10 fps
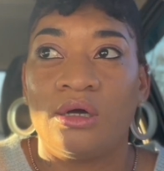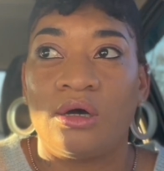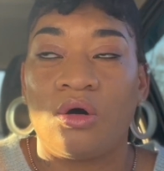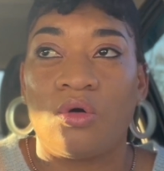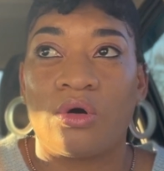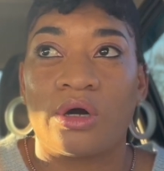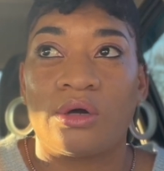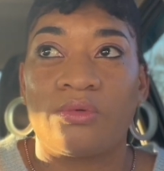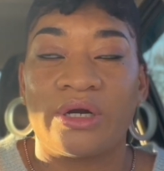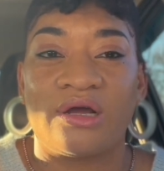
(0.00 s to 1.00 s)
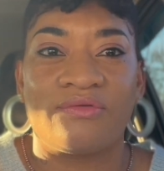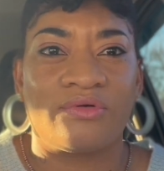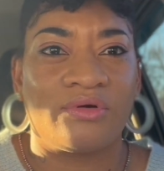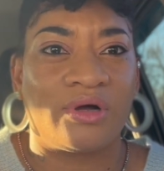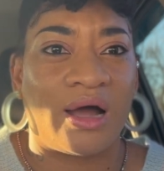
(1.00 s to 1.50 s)
or
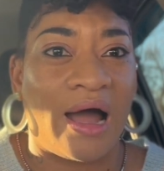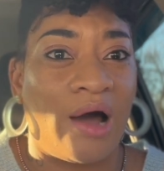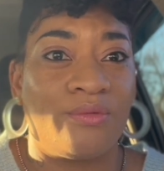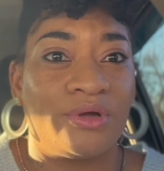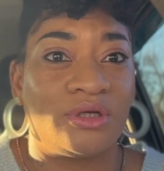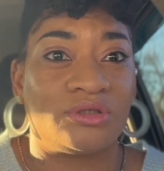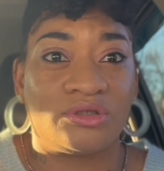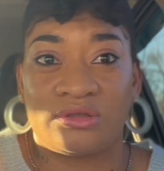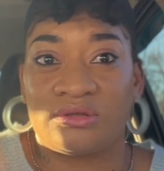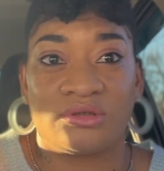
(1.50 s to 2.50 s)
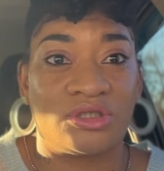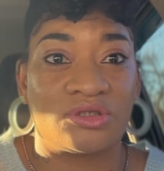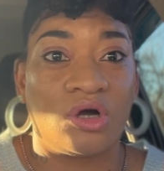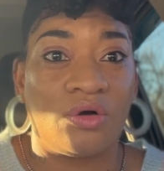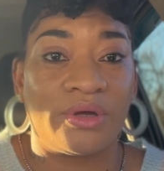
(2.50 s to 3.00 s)
whatever, I would just
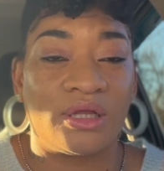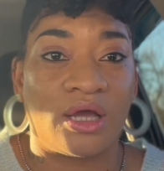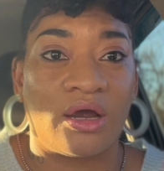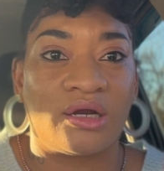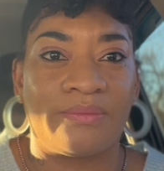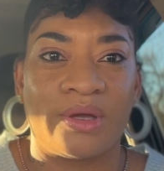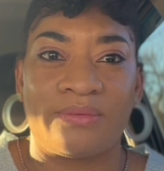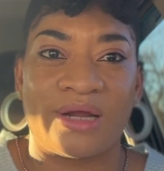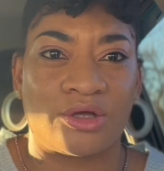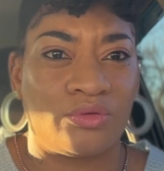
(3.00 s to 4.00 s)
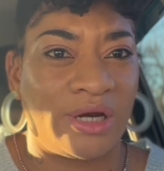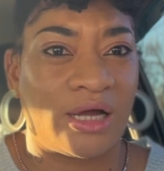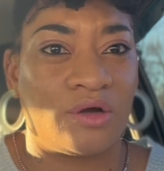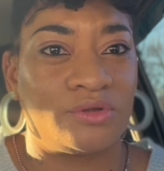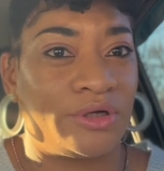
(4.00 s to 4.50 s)
go in there and then people were like, you're
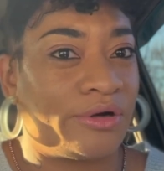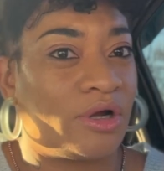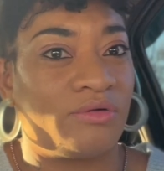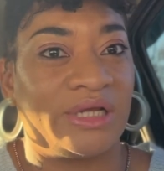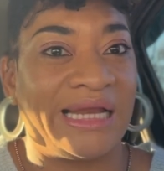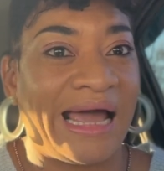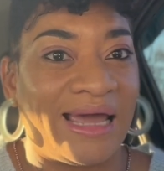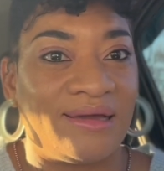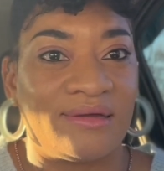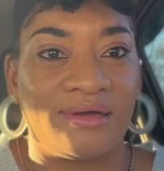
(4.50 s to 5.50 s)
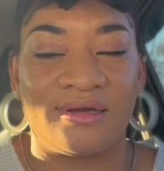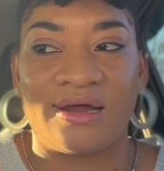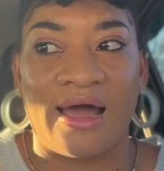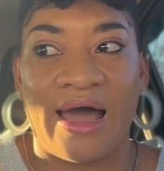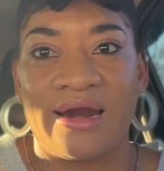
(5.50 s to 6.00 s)
not going to turn on the light. And
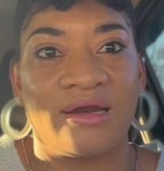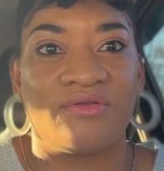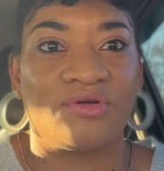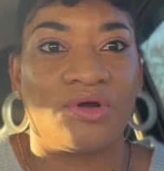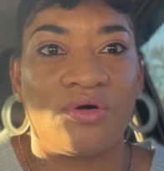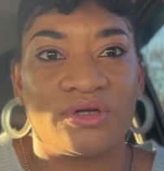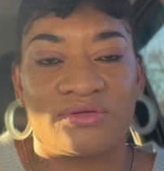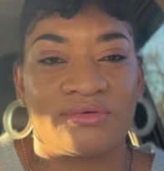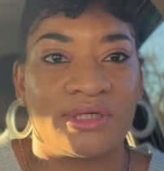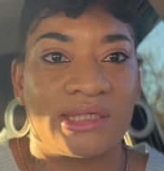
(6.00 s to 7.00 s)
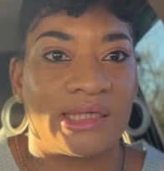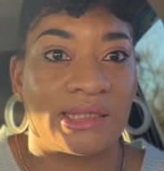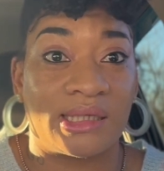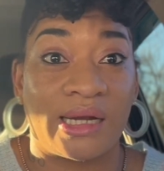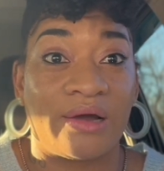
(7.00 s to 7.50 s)
I didn't even notice really that
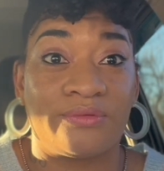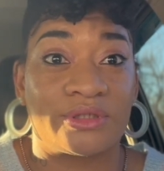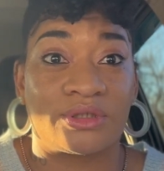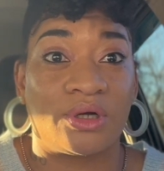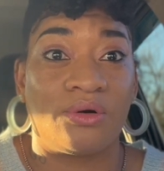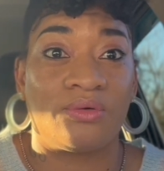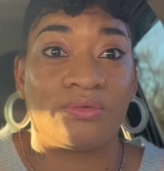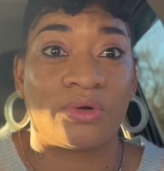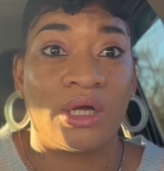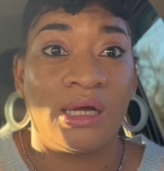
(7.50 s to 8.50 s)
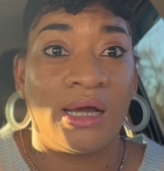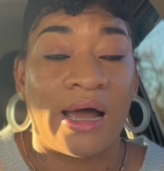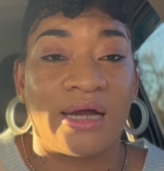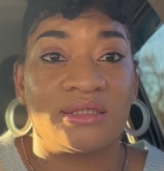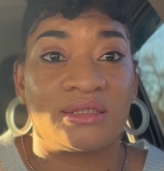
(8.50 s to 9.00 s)
the light wasn't on.
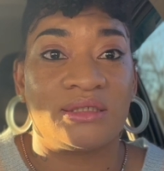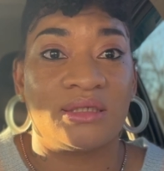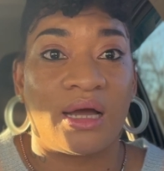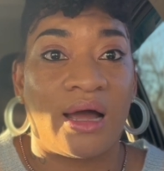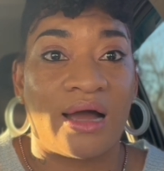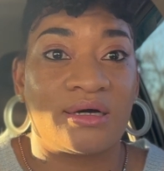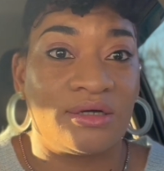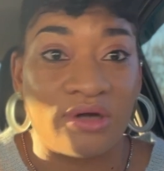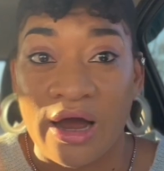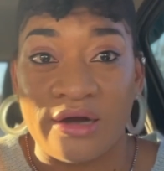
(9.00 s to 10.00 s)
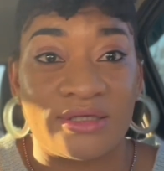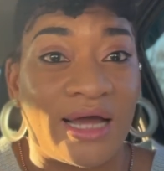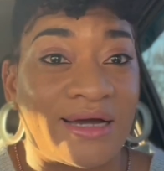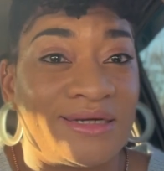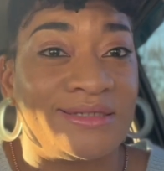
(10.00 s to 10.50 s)
I just, I couldn't hardly,
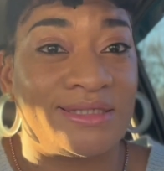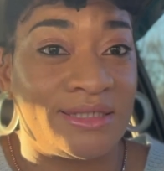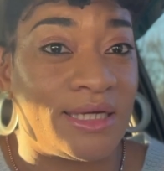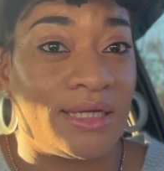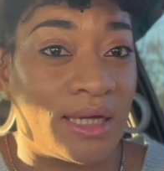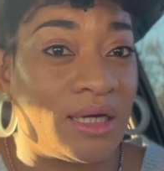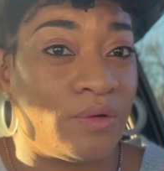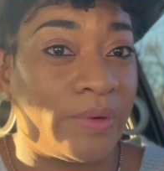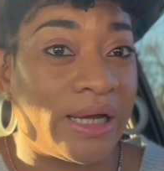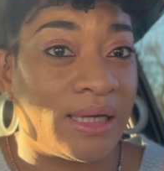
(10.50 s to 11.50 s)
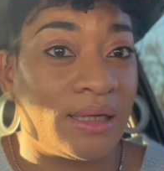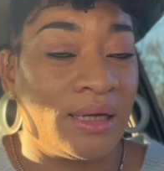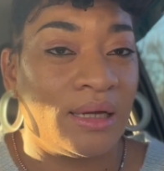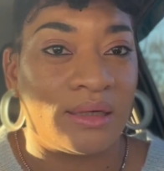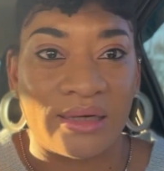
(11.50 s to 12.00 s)
I couldn't see anyway.
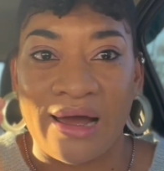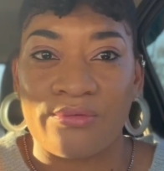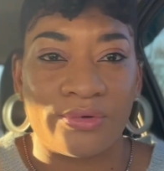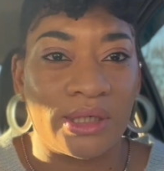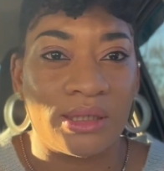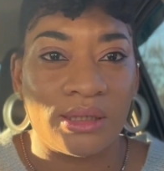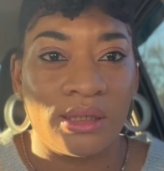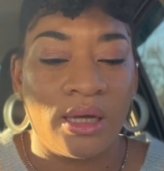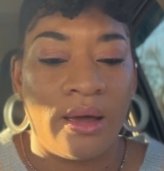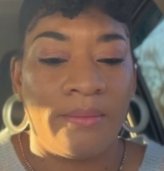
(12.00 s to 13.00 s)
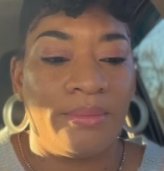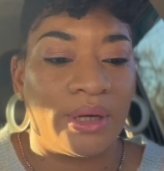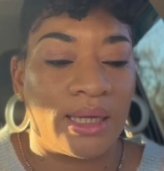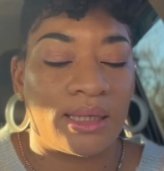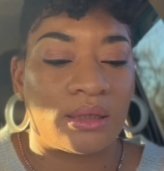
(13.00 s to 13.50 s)
Not really.
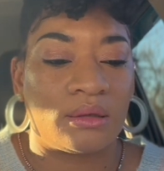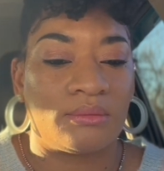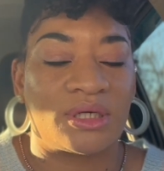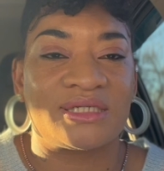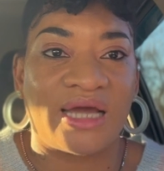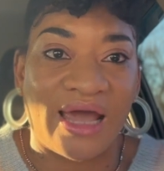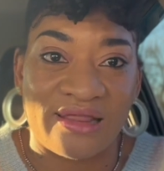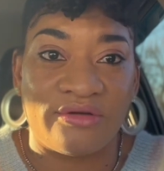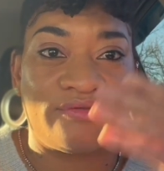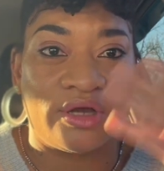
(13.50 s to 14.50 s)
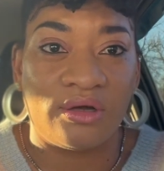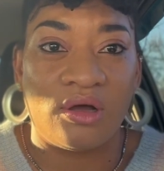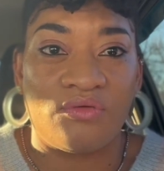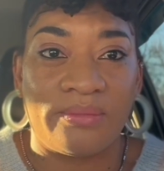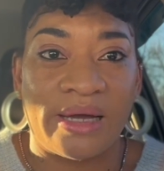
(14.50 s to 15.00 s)
But because I had the veil
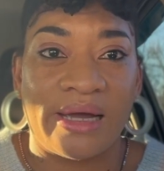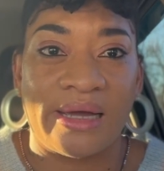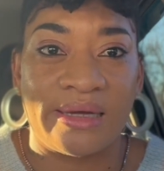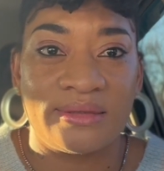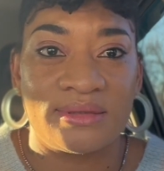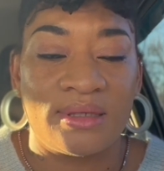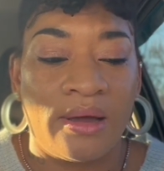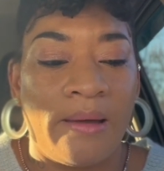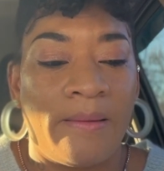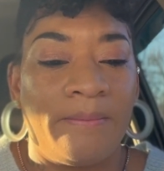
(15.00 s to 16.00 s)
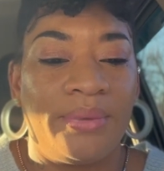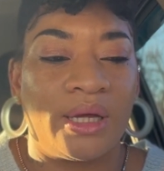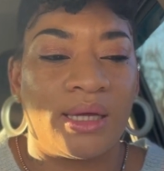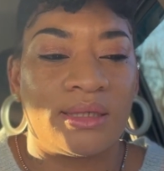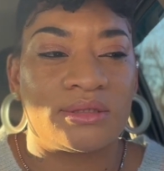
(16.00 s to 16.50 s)
over my eyes,
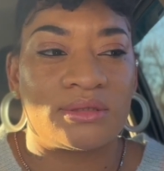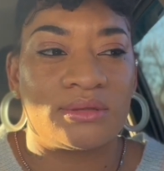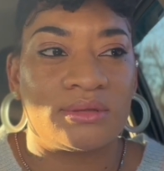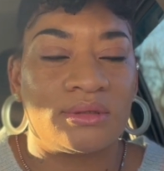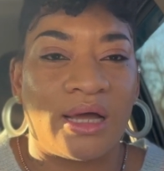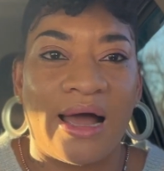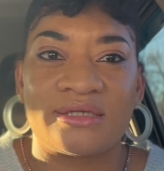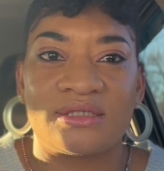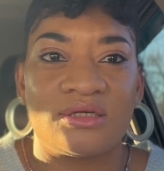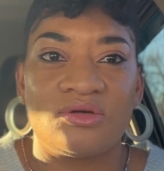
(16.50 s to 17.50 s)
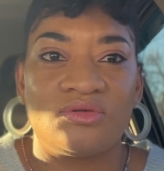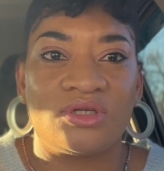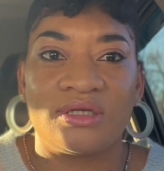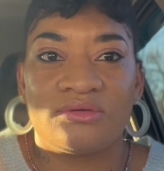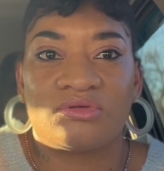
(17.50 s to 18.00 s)
but I still
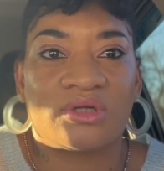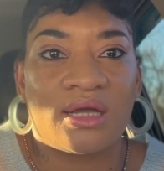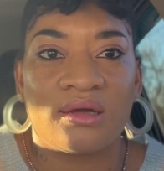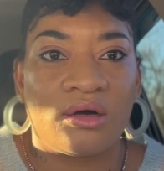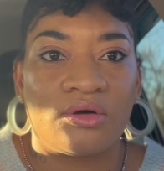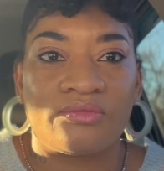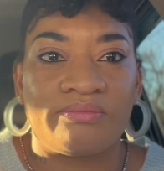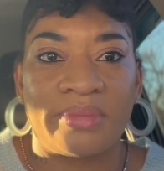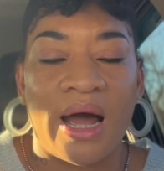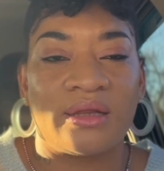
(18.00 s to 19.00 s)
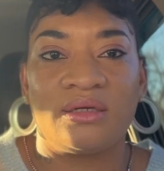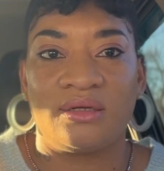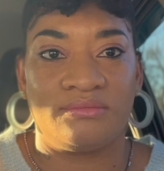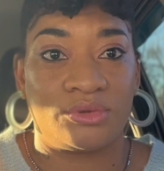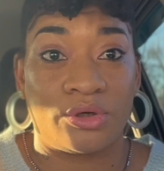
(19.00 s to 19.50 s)
didn't think of bother to
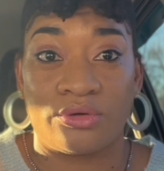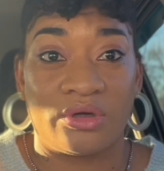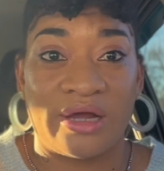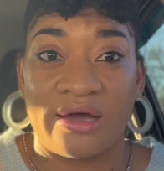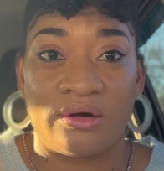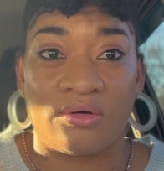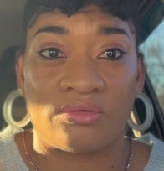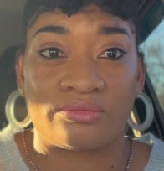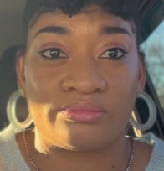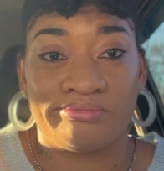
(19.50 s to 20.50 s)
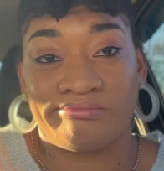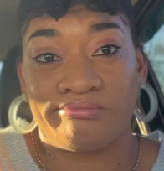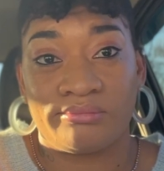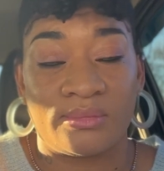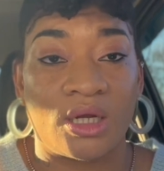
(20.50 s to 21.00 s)
even turn the light on.
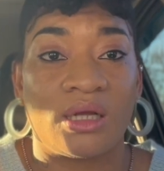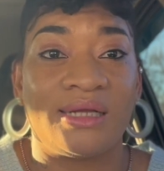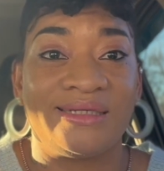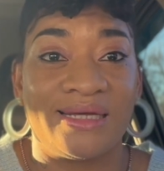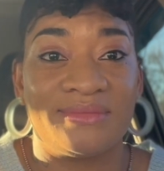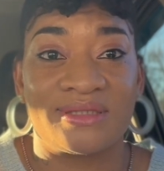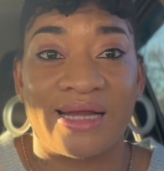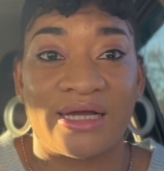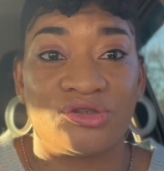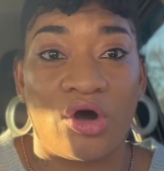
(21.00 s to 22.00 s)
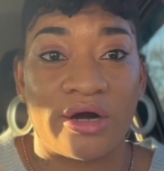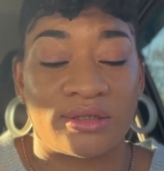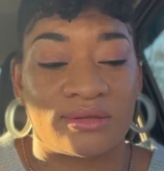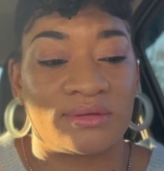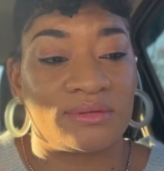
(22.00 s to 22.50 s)
Demons like
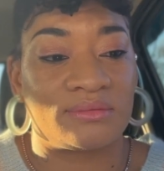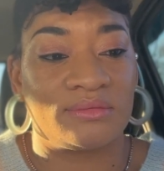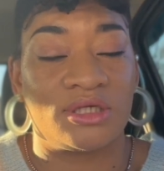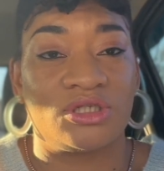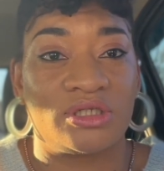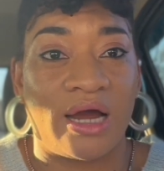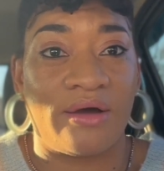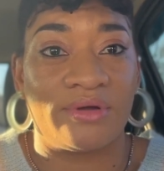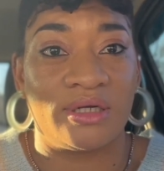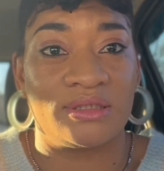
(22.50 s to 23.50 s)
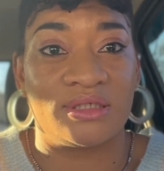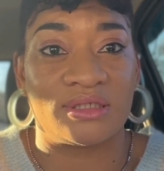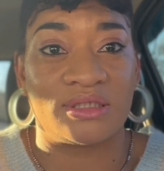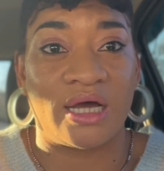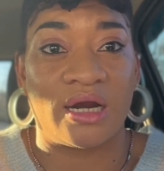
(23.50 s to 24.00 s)
darkness. That's just how it is. This
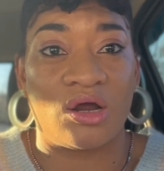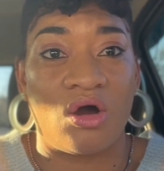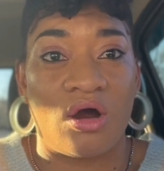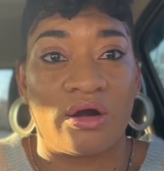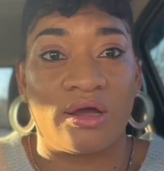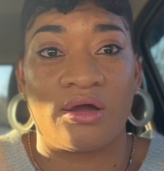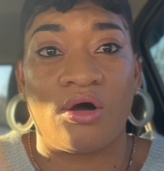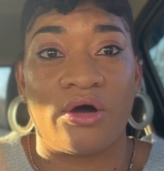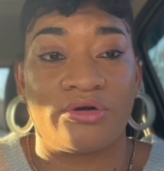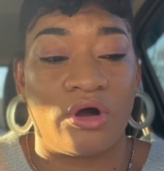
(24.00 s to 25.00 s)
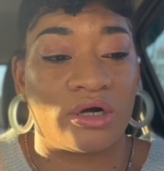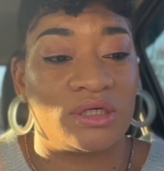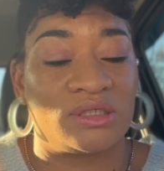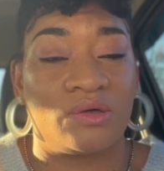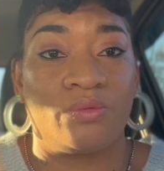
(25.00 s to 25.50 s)
is how they are. They are
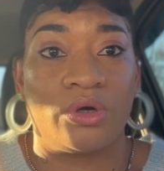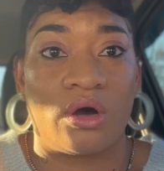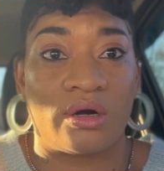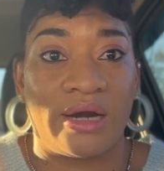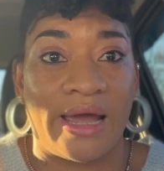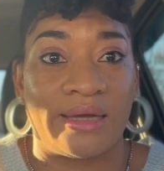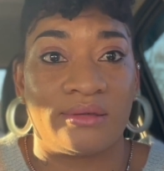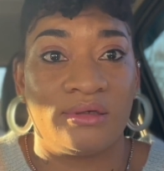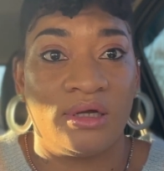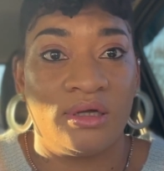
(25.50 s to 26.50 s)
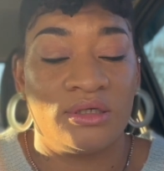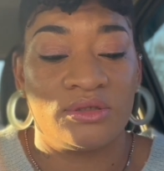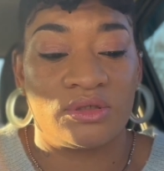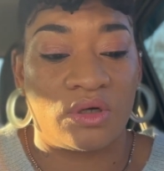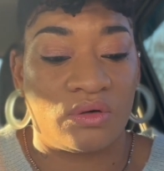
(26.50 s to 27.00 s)
darkness and we are the light.
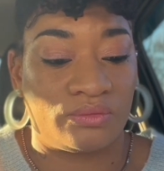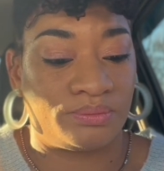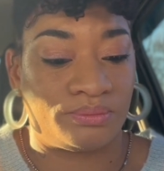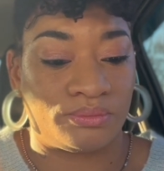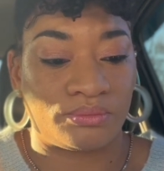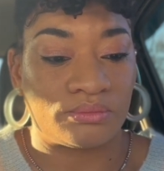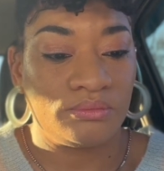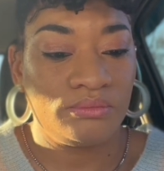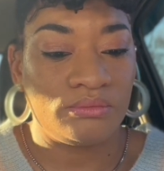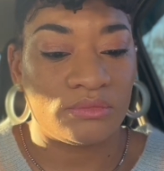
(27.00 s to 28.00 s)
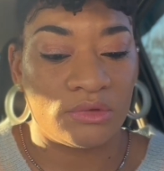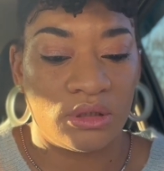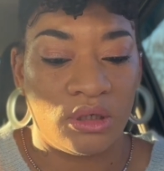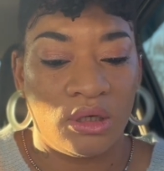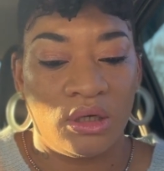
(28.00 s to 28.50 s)
So,
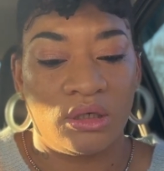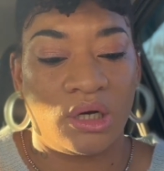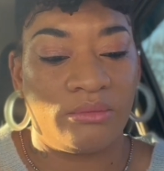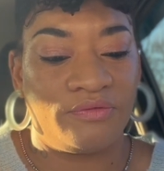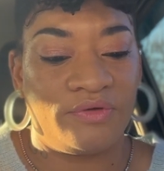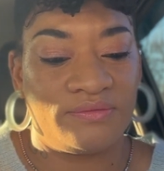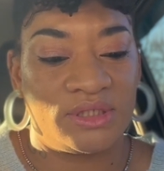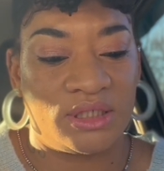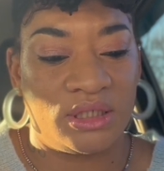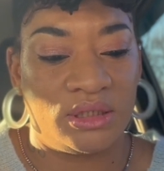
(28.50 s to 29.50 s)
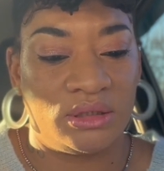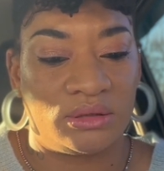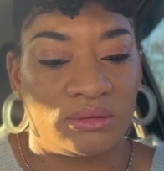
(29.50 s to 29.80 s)
number fifteen,